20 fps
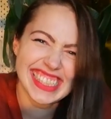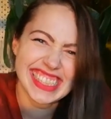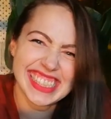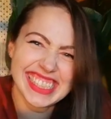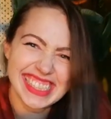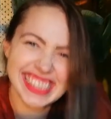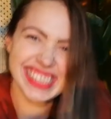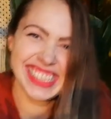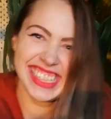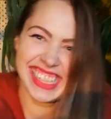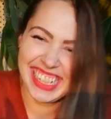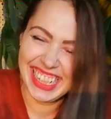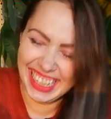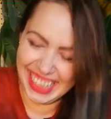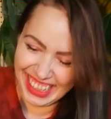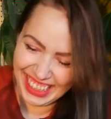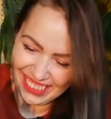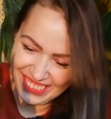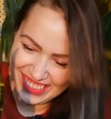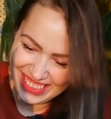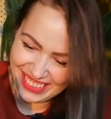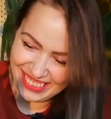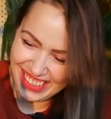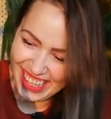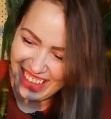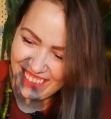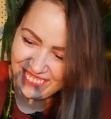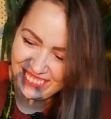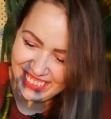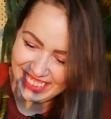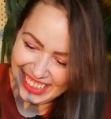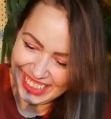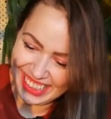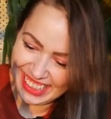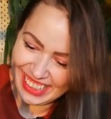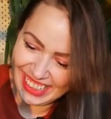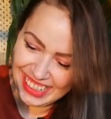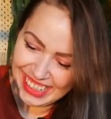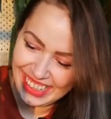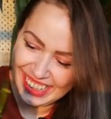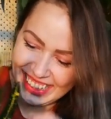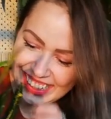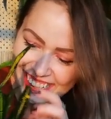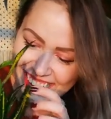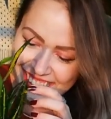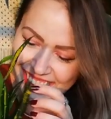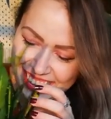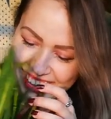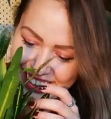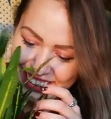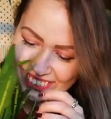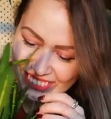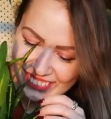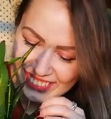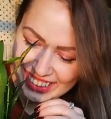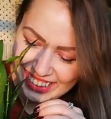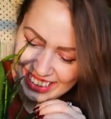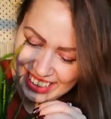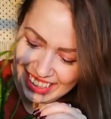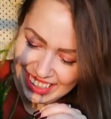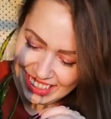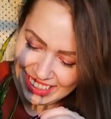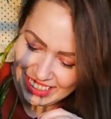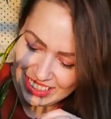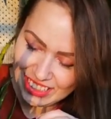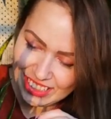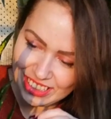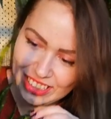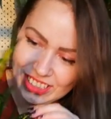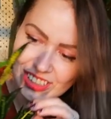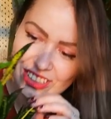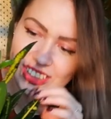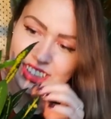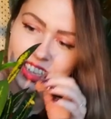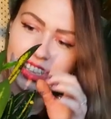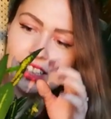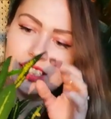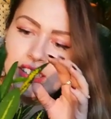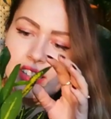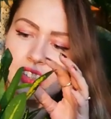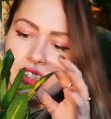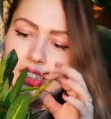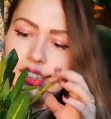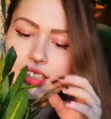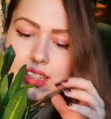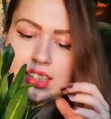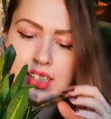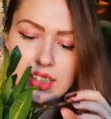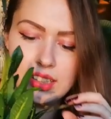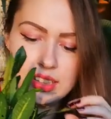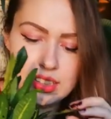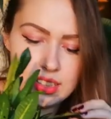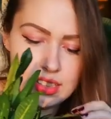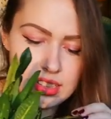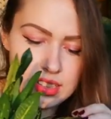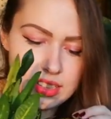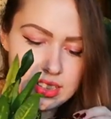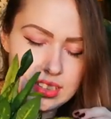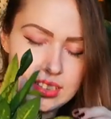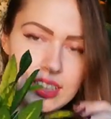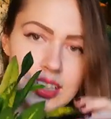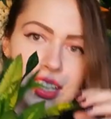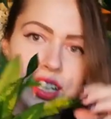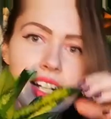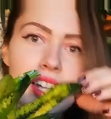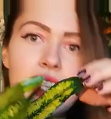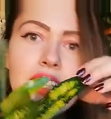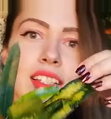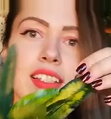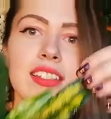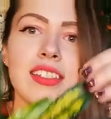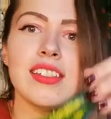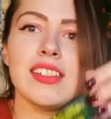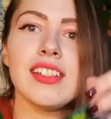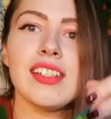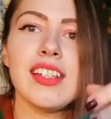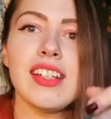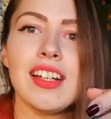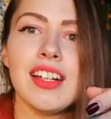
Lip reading: I'm so happy. Oh my gosh. Look at the colors, guys.